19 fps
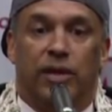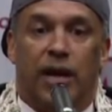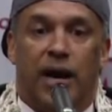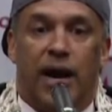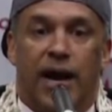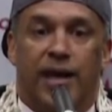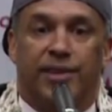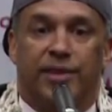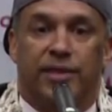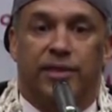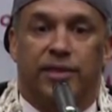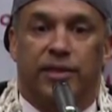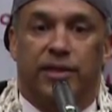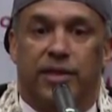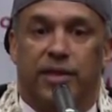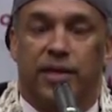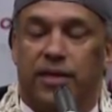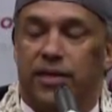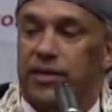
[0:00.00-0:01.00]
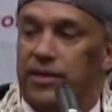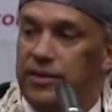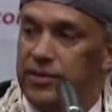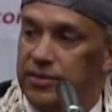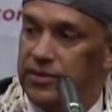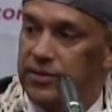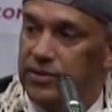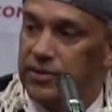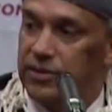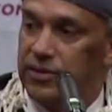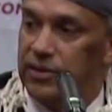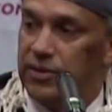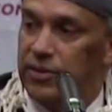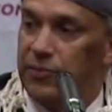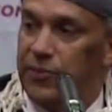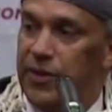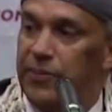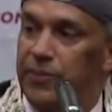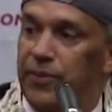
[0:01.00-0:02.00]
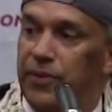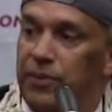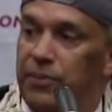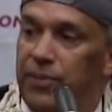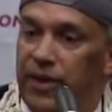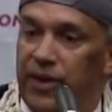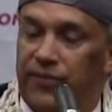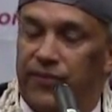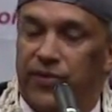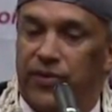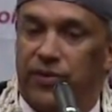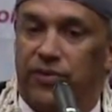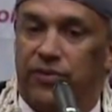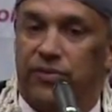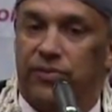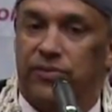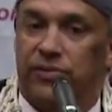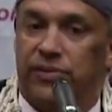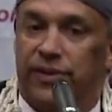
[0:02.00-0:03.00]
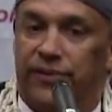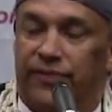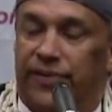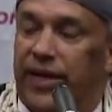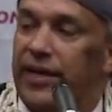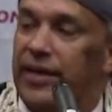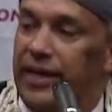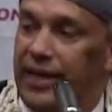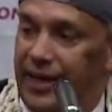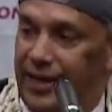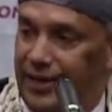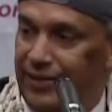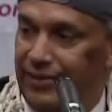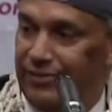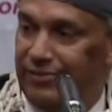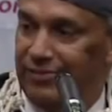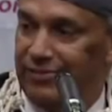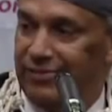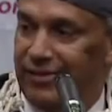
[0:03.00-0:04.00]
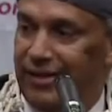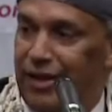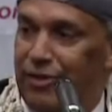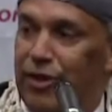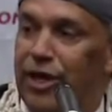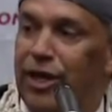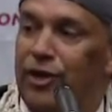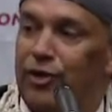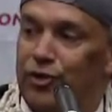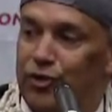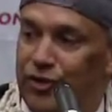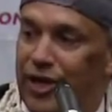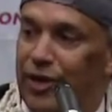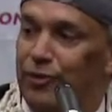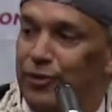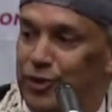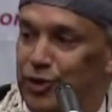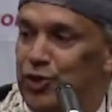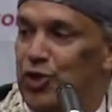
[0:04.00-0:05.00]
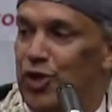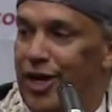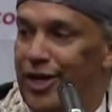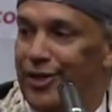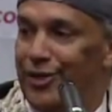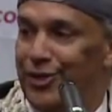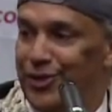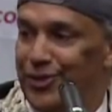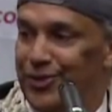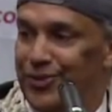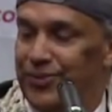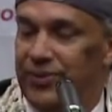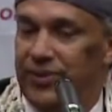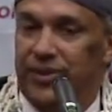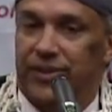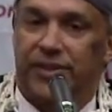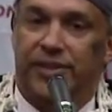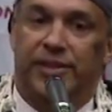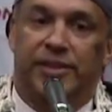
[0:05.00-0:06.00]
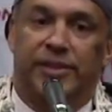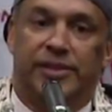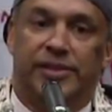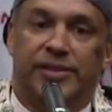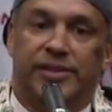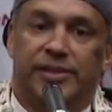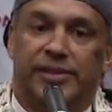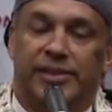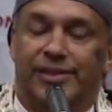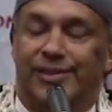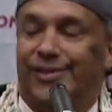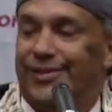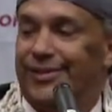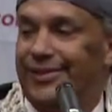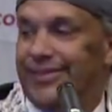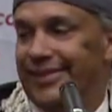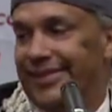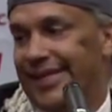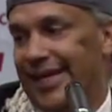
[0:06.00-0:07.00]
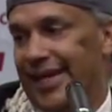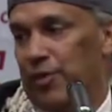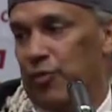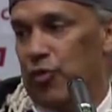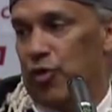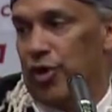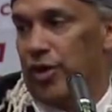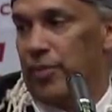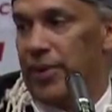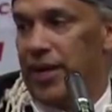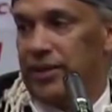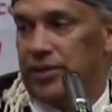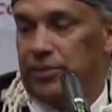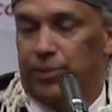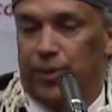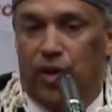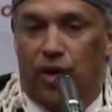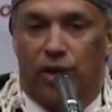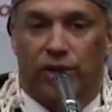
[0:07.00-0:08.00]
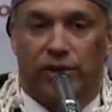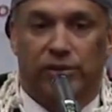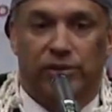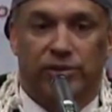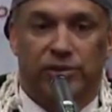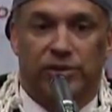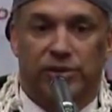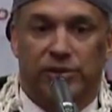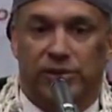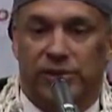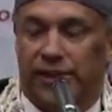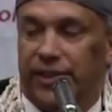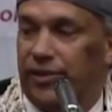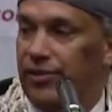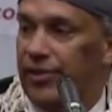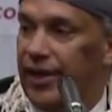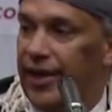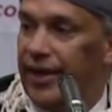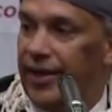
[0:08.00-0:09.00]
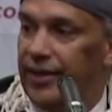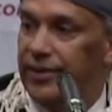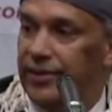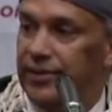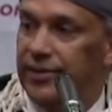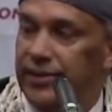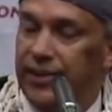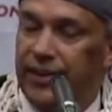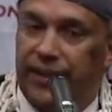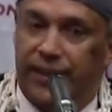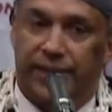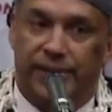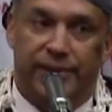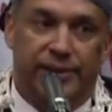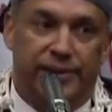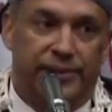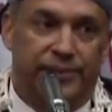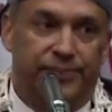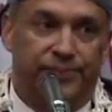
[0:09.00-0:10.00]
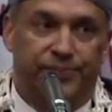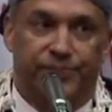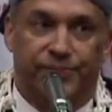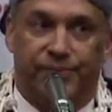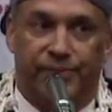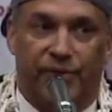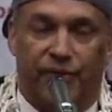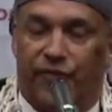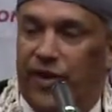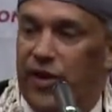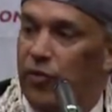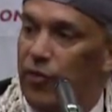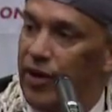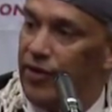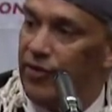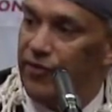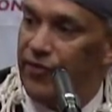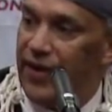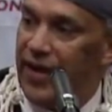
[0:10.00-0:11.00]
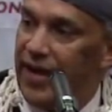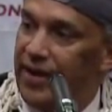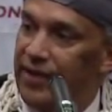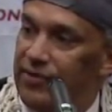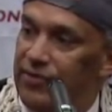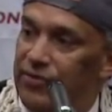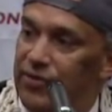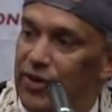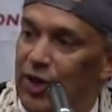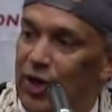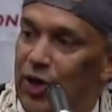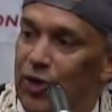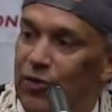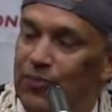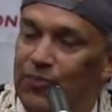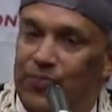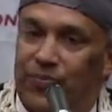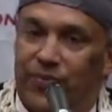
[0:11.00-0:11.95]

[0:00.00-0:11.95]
I think the key is the people above you, if they get it, and they understand what you're trying to do, then you can't worry about the bloggers and the internet and the fair weather fans. You know,